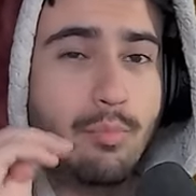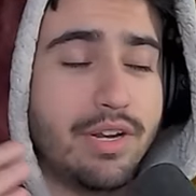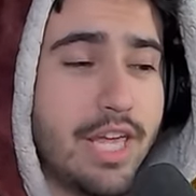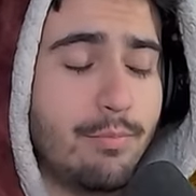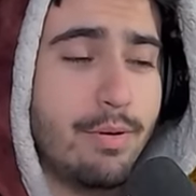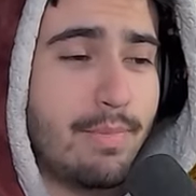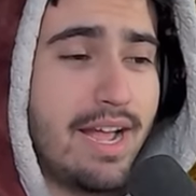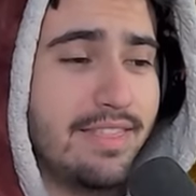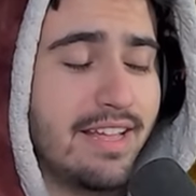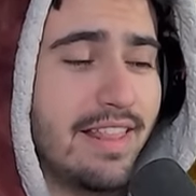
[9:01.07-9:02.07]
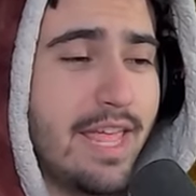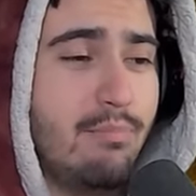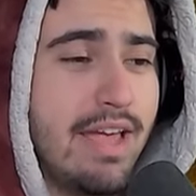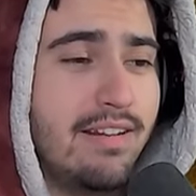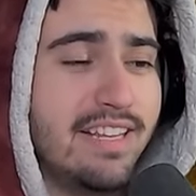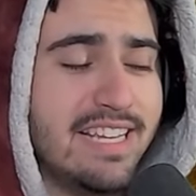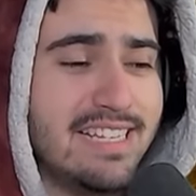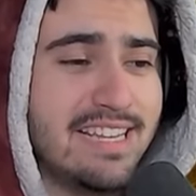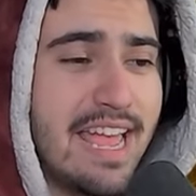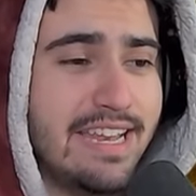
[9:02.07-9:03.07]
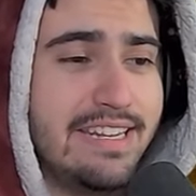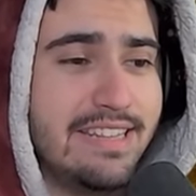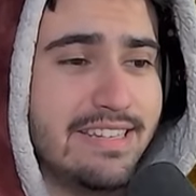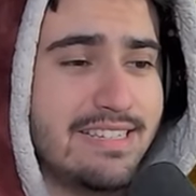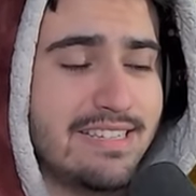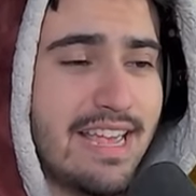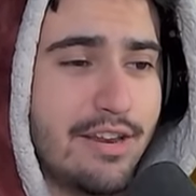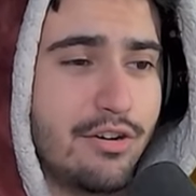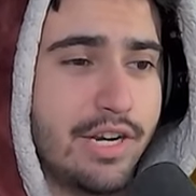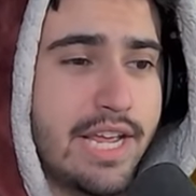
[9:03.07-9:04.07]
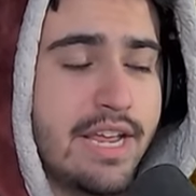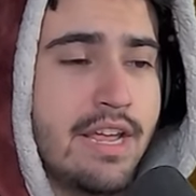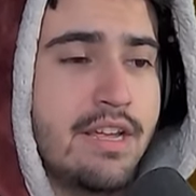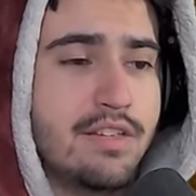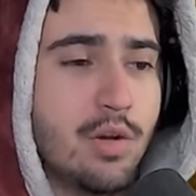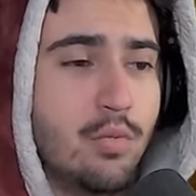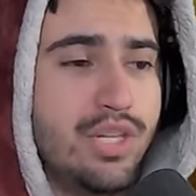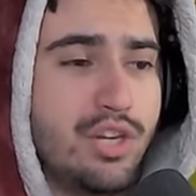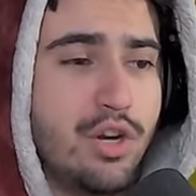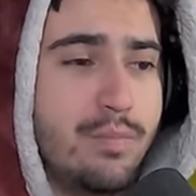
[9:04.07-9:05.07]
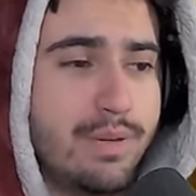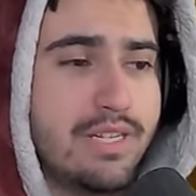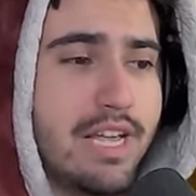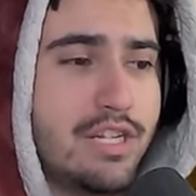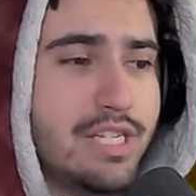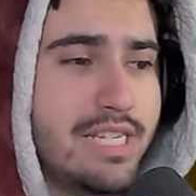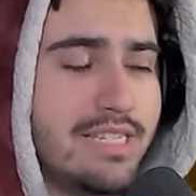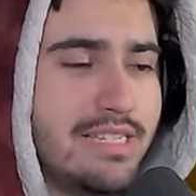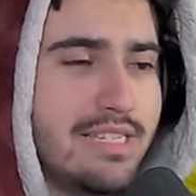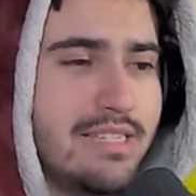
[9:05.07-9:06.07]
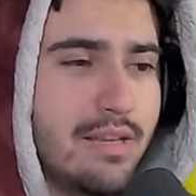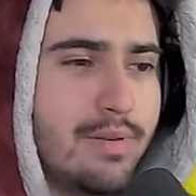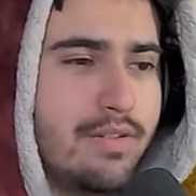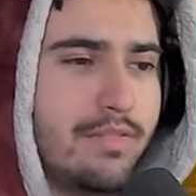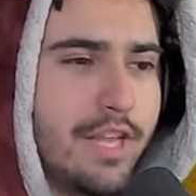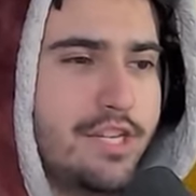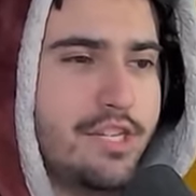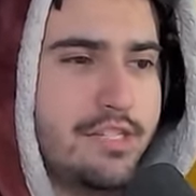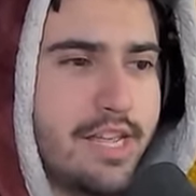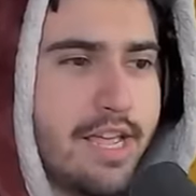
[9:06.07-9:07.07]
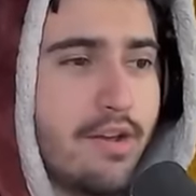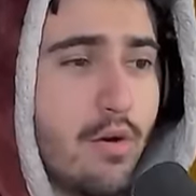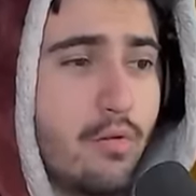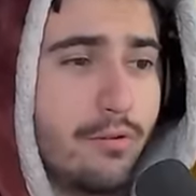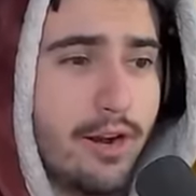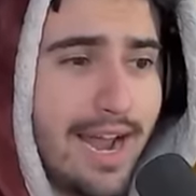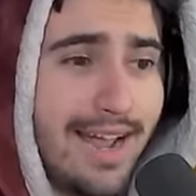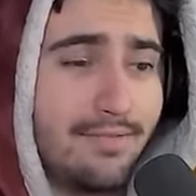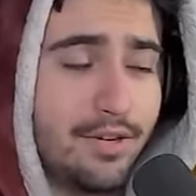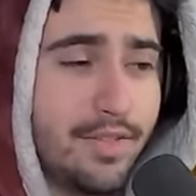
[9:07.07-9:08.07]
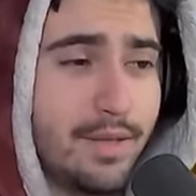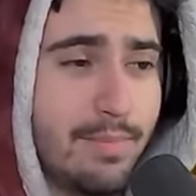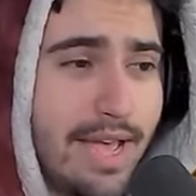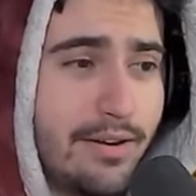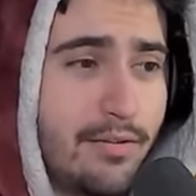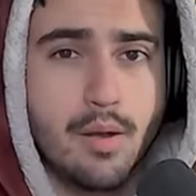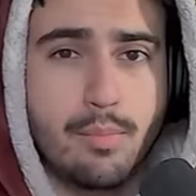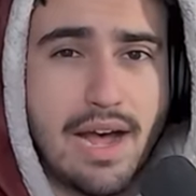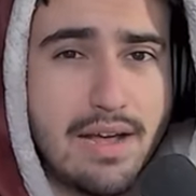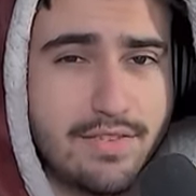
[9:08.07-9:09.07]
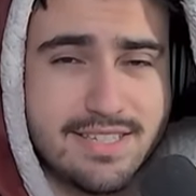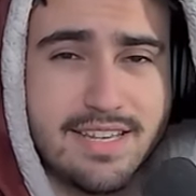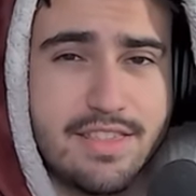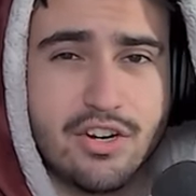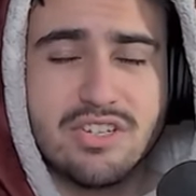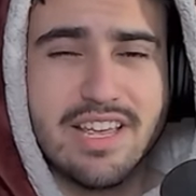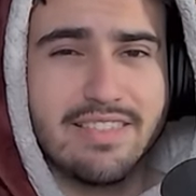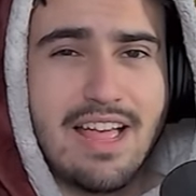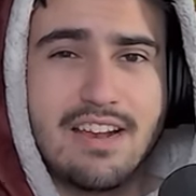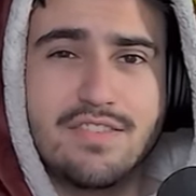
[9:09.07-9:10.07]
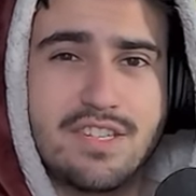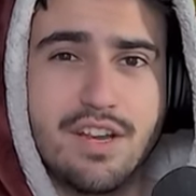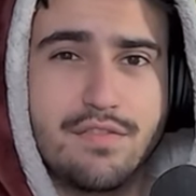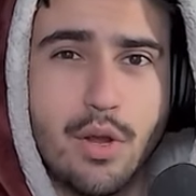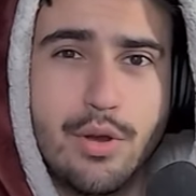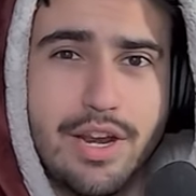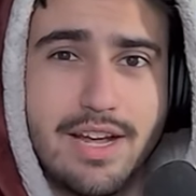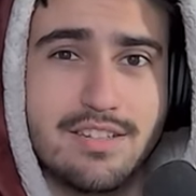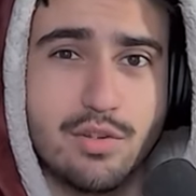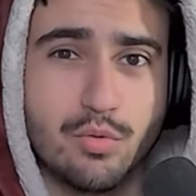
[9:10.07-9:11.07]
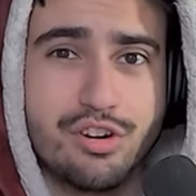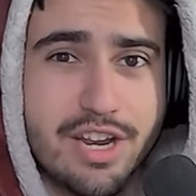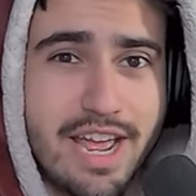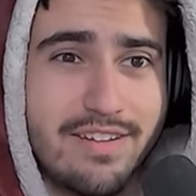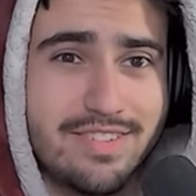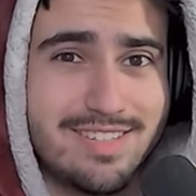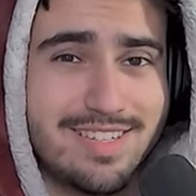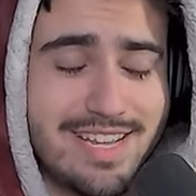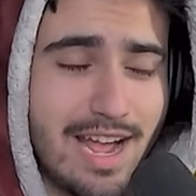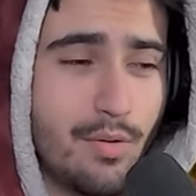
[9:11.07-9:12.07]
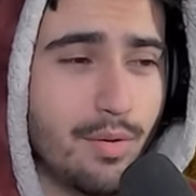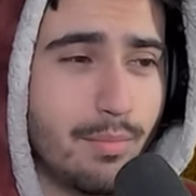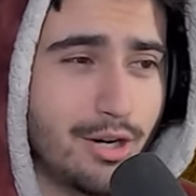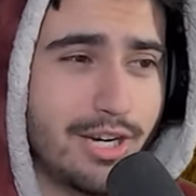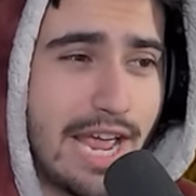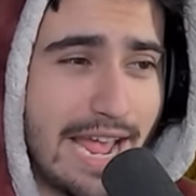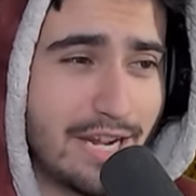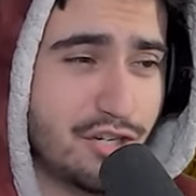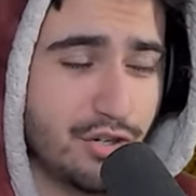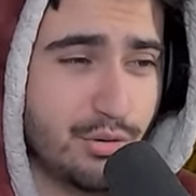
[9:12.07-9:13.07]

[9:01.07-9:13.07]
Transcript: But keep in mind, the clan battle is ending this Saturday, so we could potentially see some inflation take over after the battle. But obviously there's a lot of stuff going on. So we're going to have to see how the market actually